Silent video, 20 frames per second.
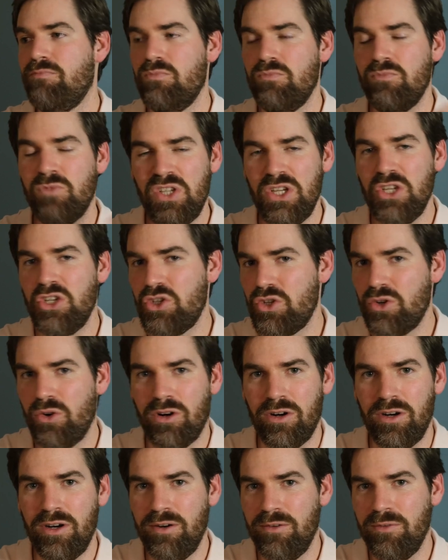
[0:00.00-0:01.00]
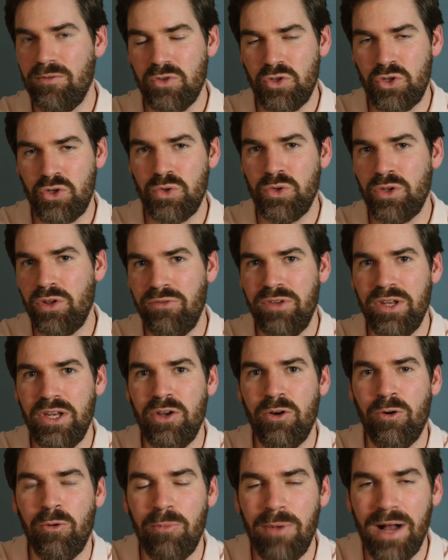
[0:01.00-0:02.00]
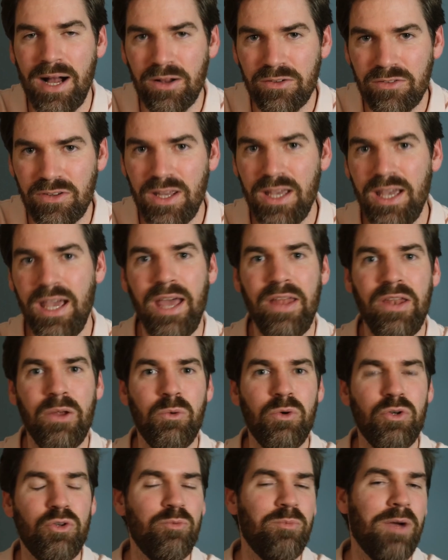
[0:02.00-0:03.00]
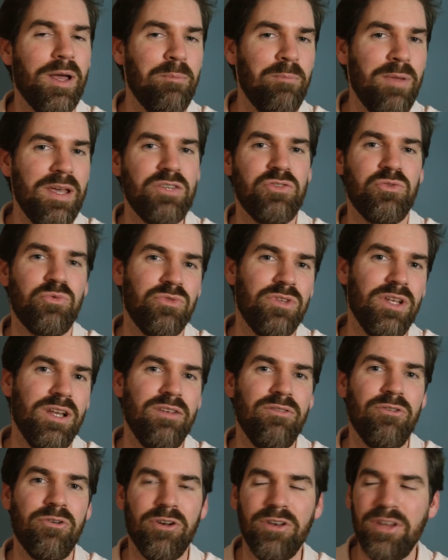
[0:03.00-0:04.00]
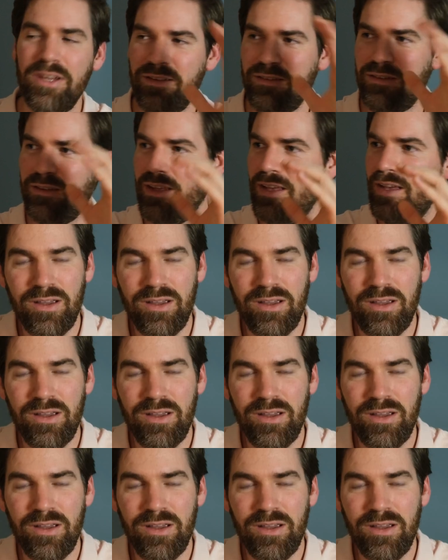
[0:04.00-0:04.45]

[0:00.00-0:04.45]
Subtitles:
teach or shoot a video about, and I will do my best to deliver on it.